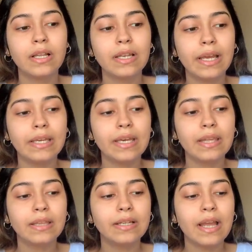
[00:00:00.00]

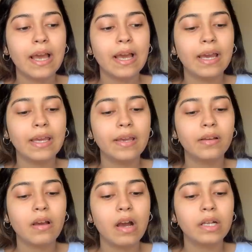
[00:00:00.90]
liking, then I
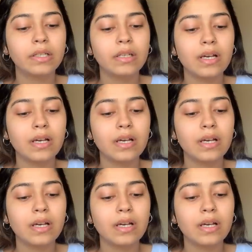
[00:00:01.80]
can't